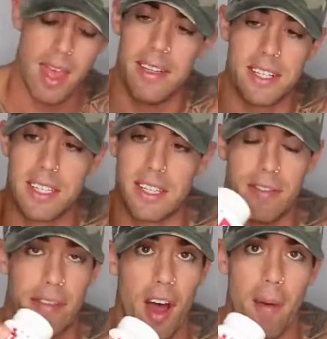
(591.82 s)
This is
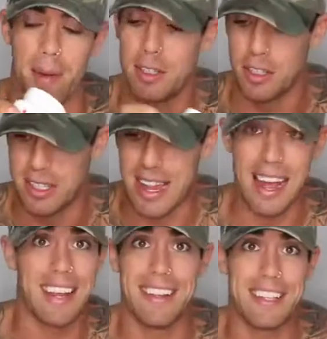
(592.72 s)
phenomenal. So
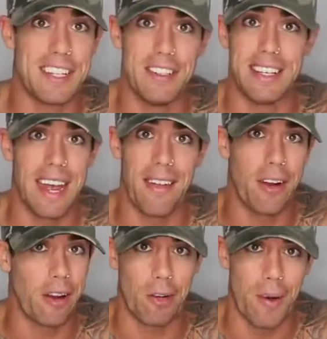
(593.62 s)
stacking these two
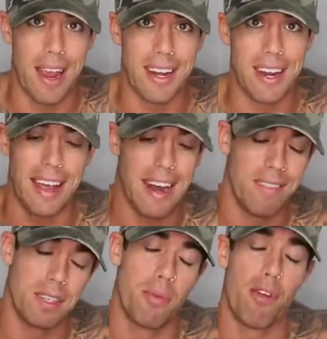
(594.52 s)
together are great. I can
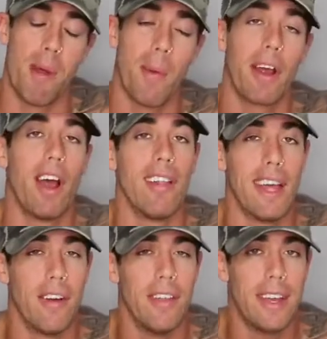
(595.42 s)
have this before my workout
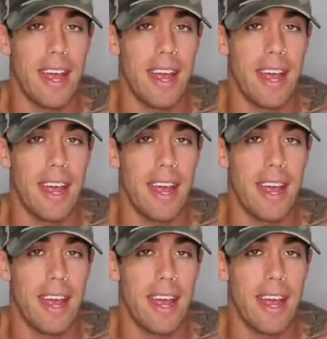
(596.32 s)
later in the